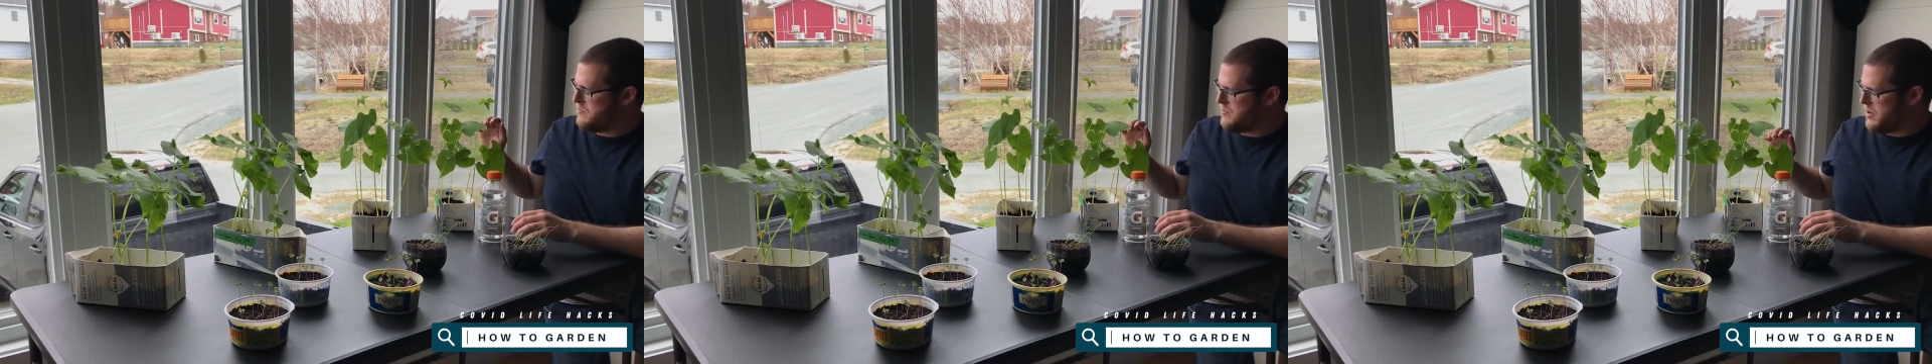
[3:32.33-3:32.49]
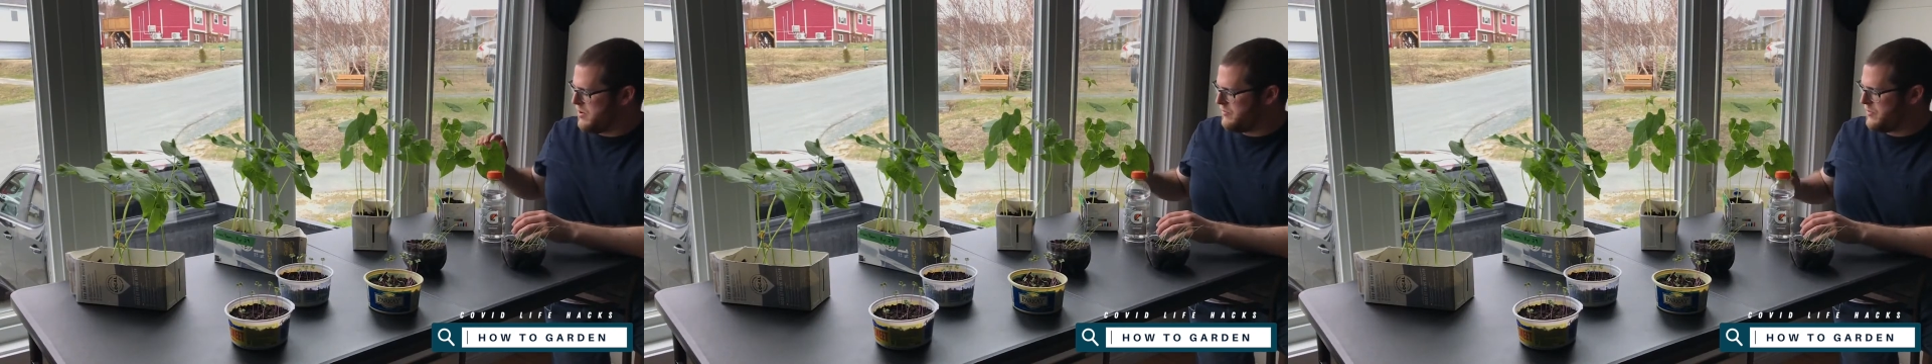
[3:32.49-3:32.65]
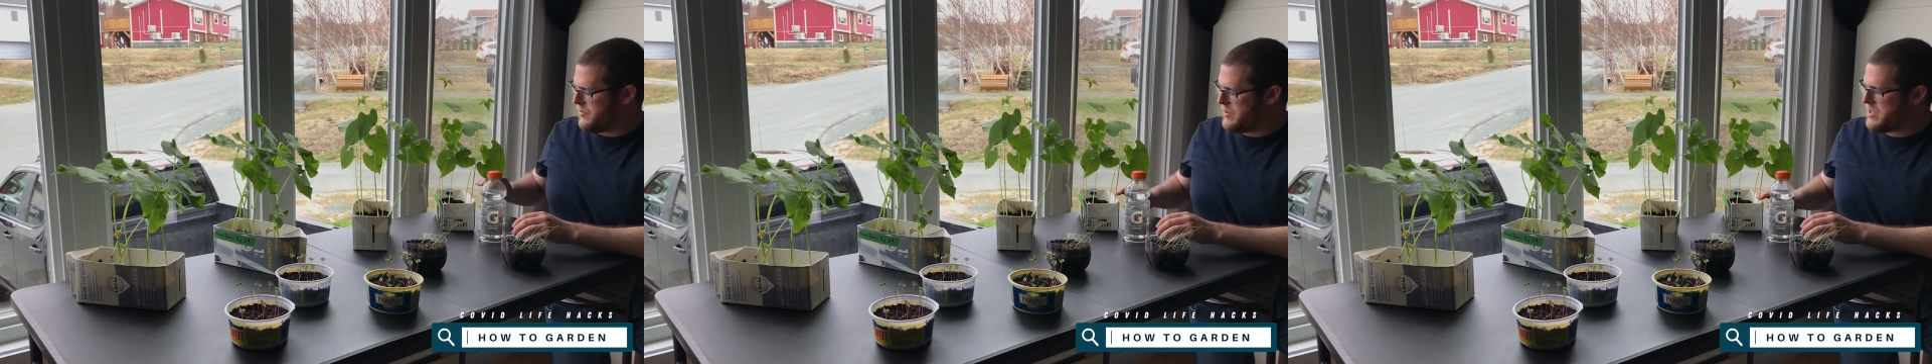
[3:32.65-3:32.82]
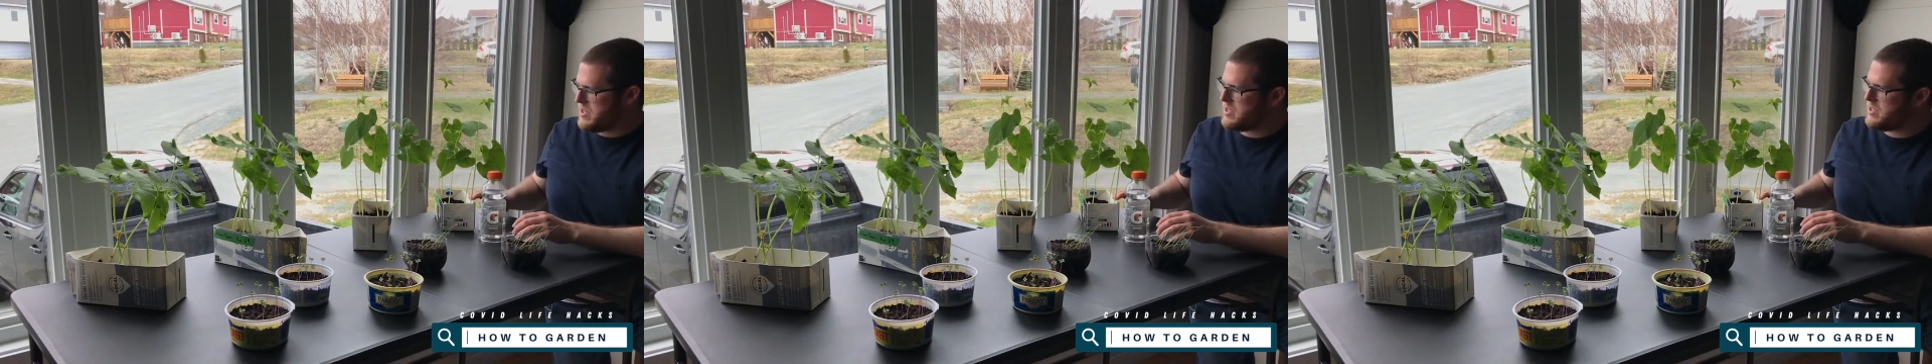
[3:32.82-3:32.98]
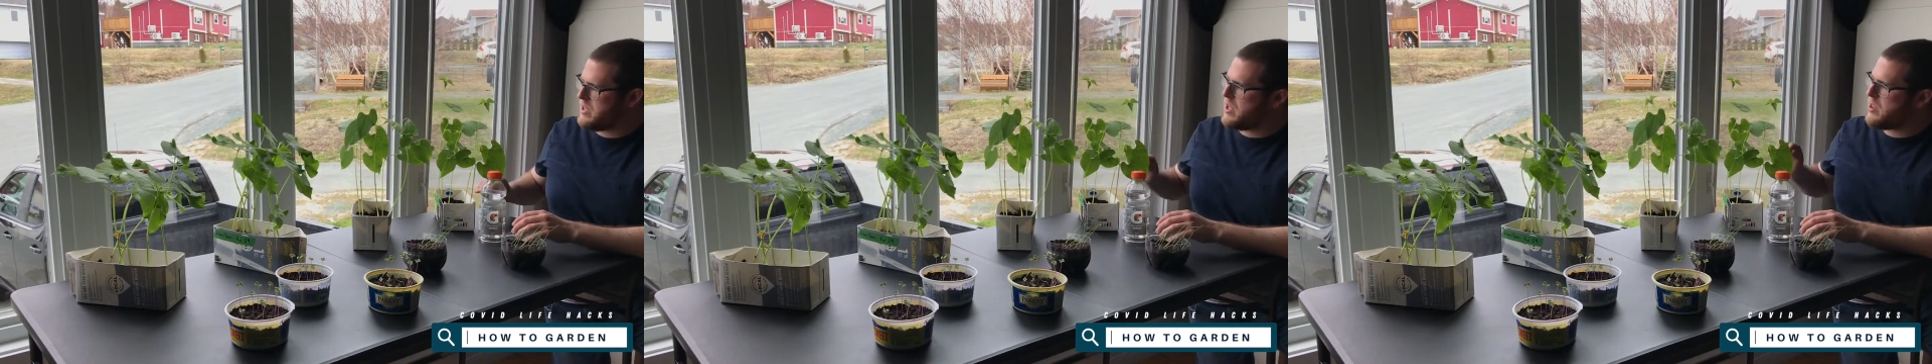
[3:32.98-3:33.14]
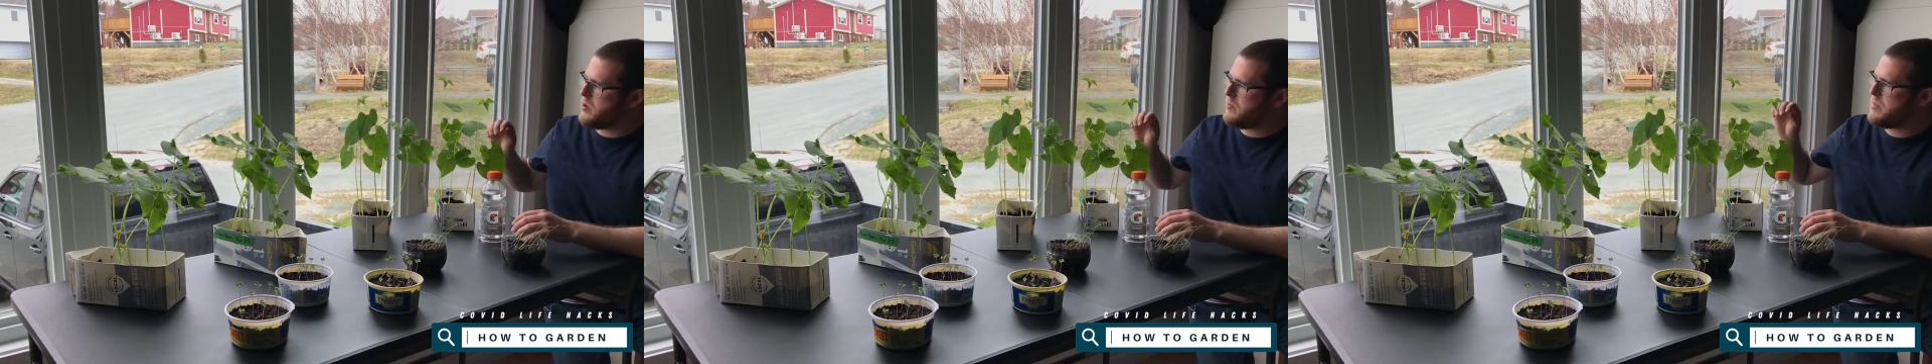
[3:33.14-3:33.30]
But for
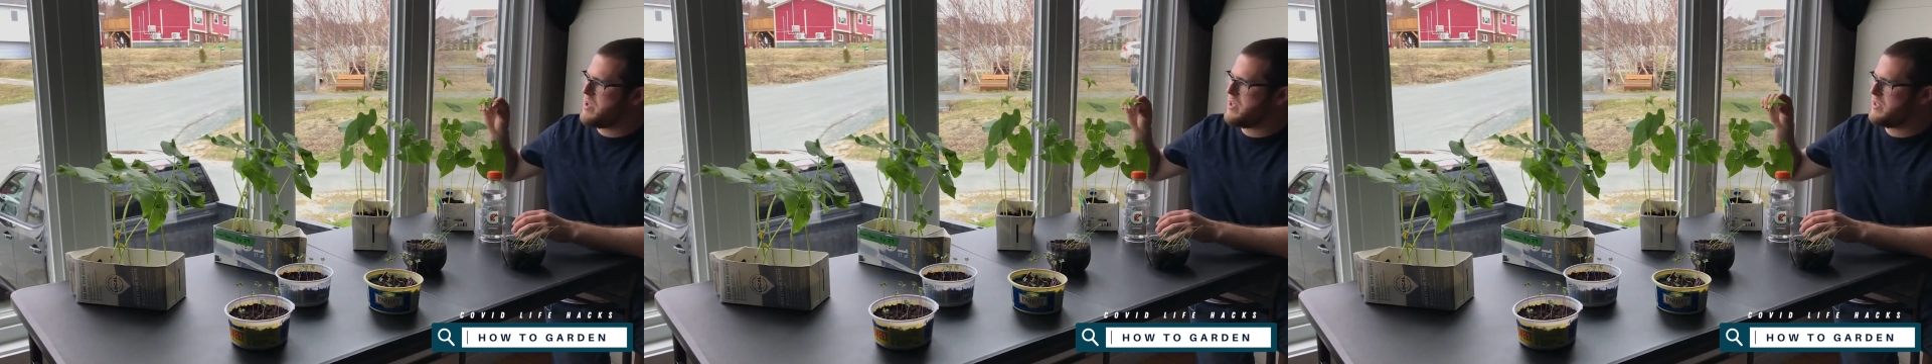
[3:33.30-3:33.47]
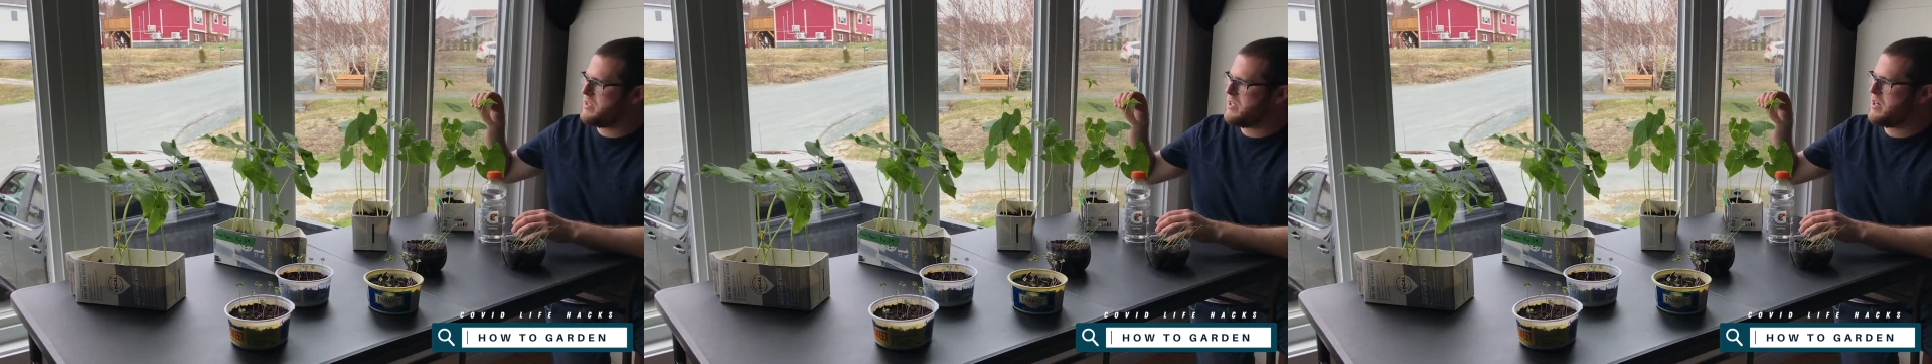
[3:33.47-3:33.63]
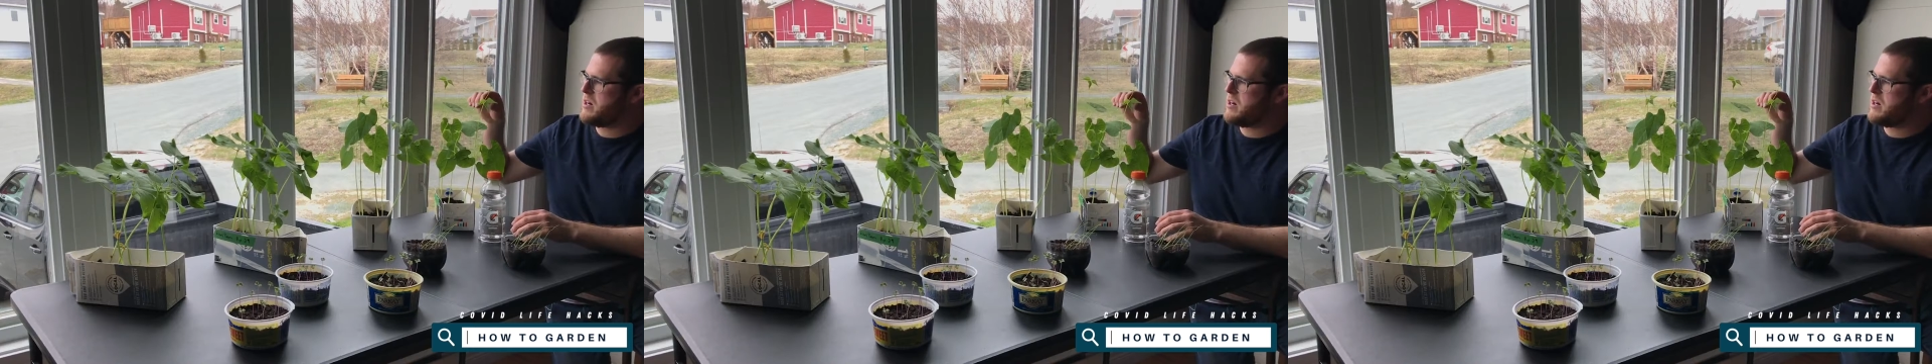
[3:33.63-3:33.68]
these yellow beans